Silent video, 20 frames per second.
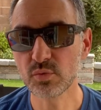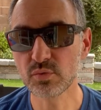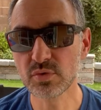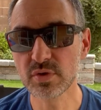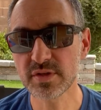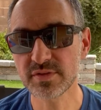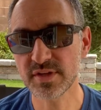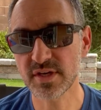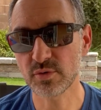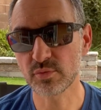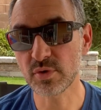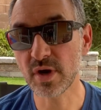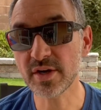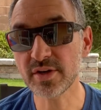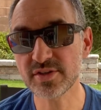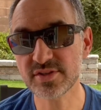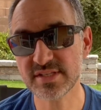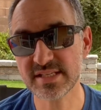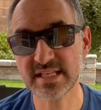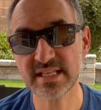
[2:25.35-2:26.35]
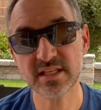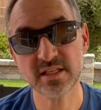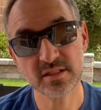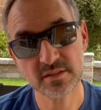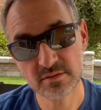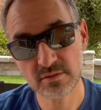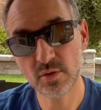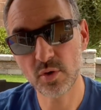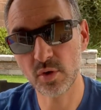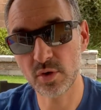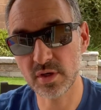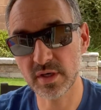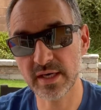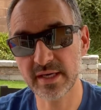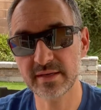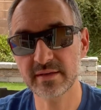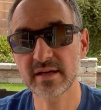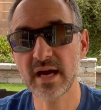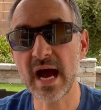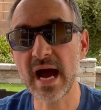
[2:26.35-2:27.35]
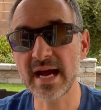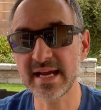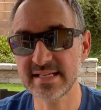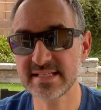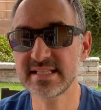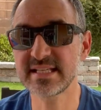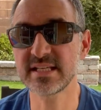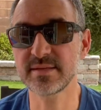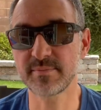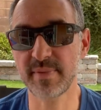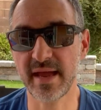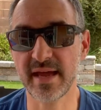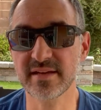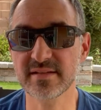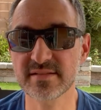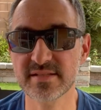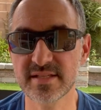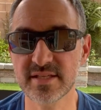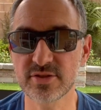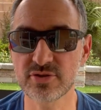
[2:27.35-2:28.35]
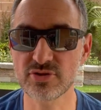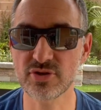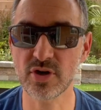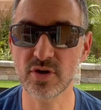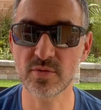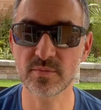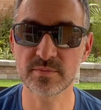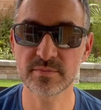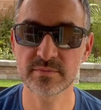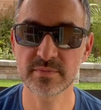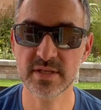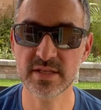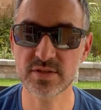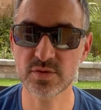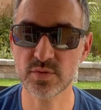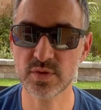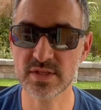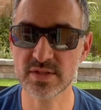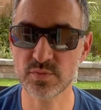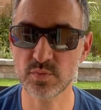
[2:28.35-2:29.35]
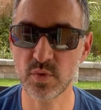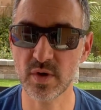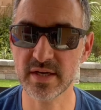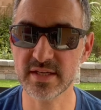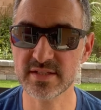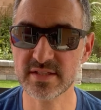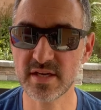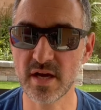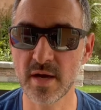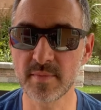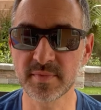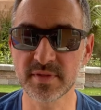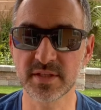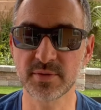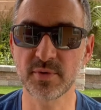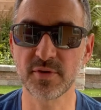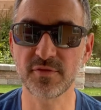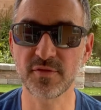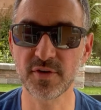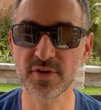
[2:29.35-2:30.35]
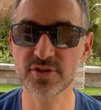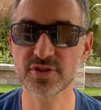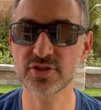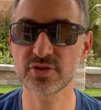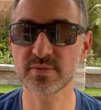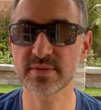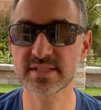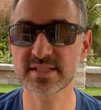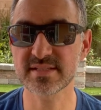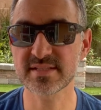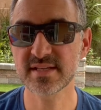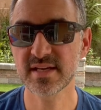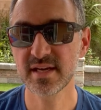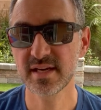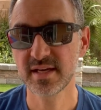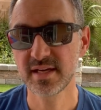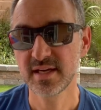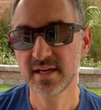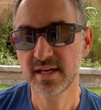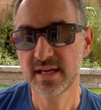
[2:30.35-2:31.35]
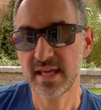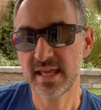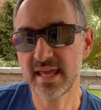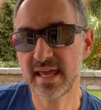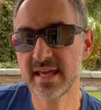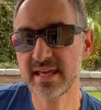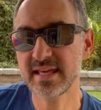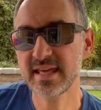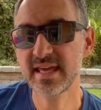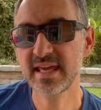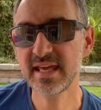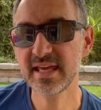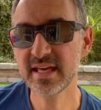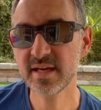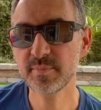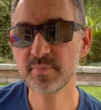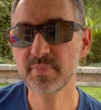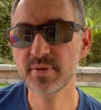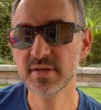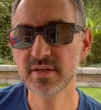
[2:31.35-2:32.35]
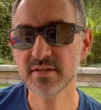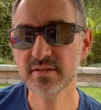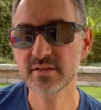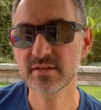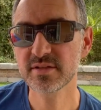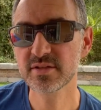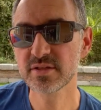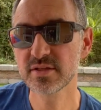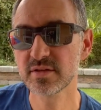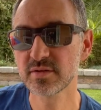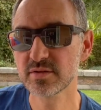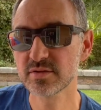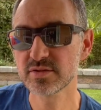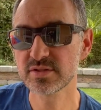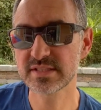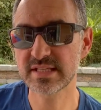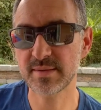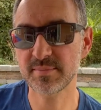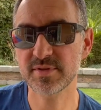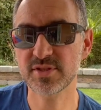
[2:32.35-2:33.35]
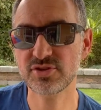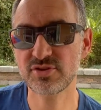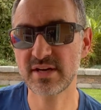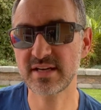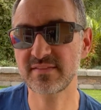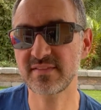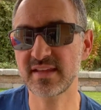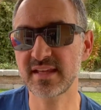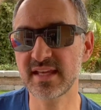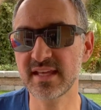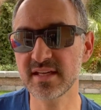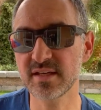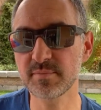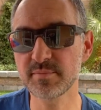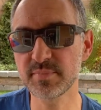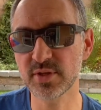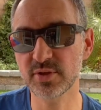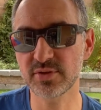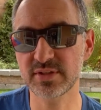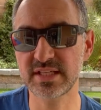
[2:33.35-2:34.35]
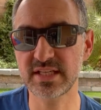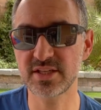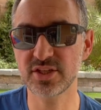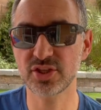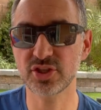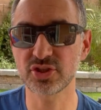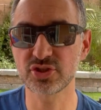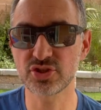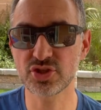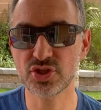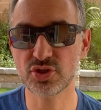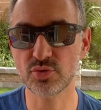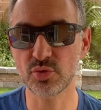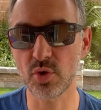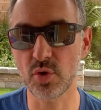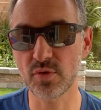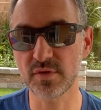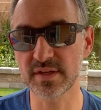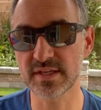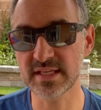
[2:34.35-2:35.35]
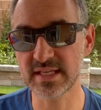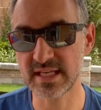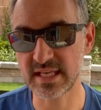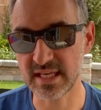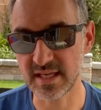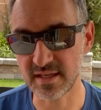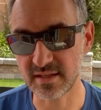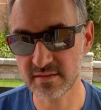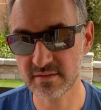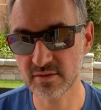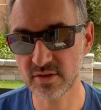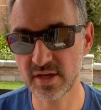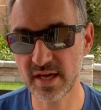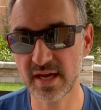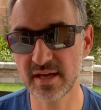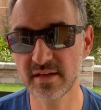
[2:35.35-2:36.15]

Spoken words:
runner's knee, or a IT band syndrome, is what it's commonly referred to as a hip demonstrating the inability to control the knee, okay?